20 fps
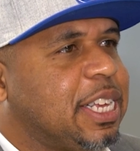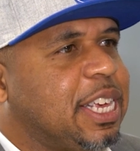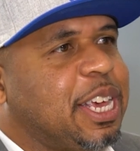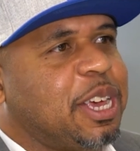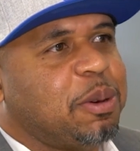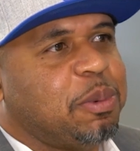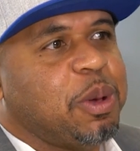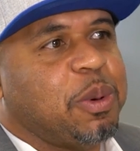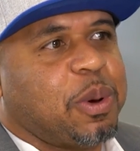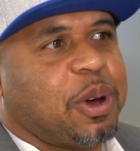
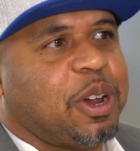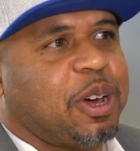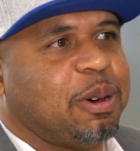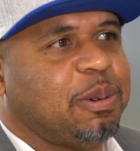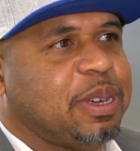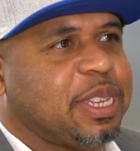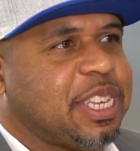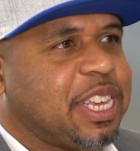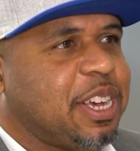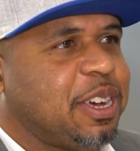here. We weren't
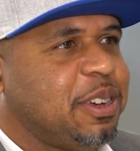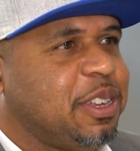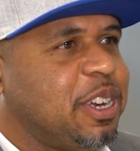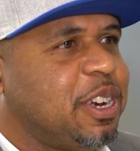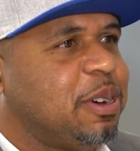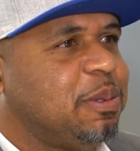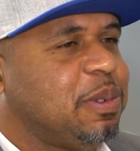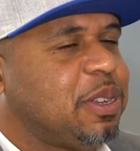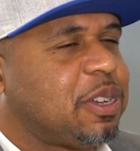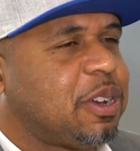always here.
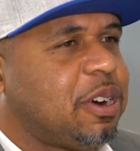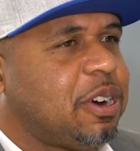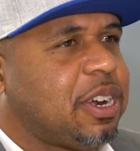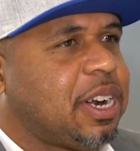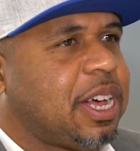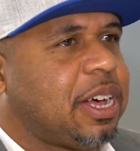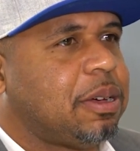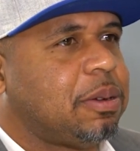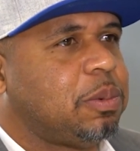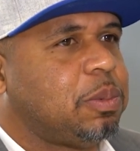We
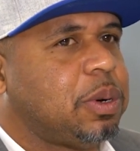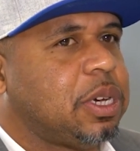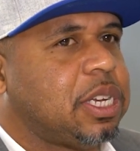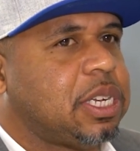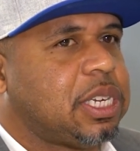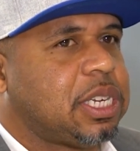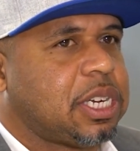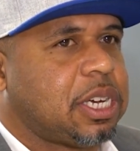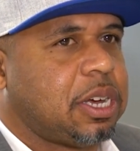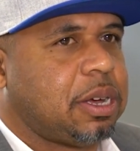started out,
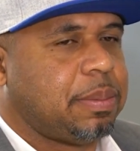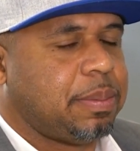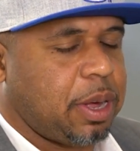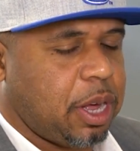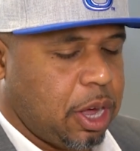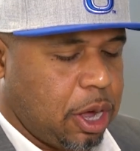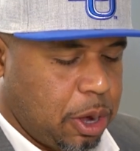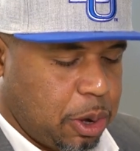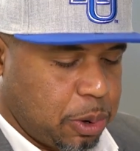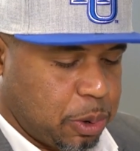so
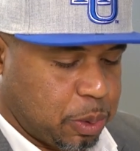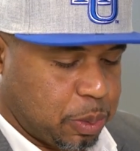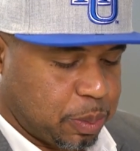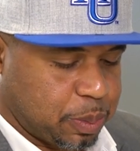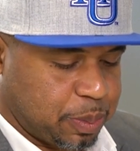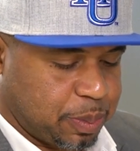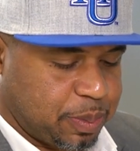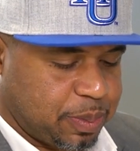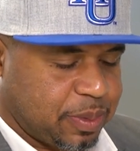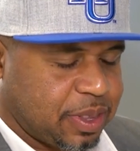
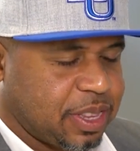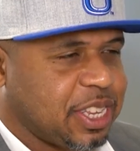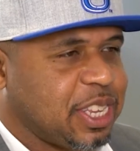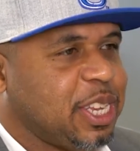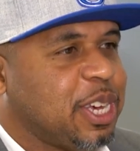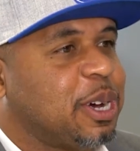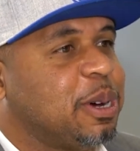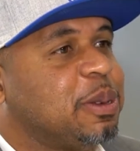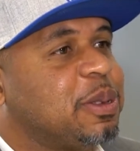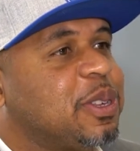
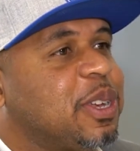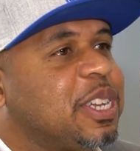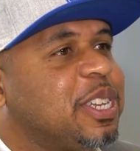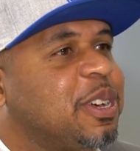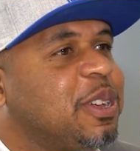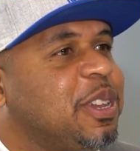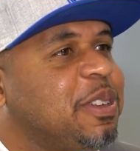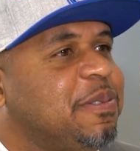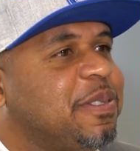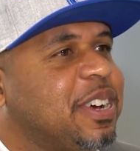I
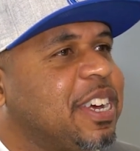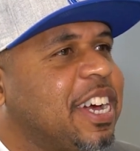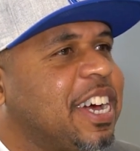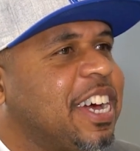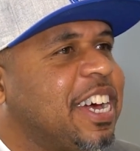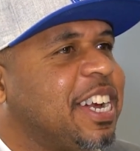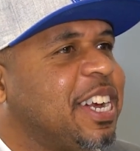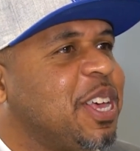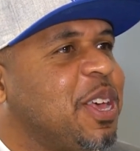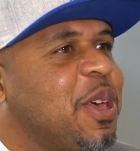totally forgot.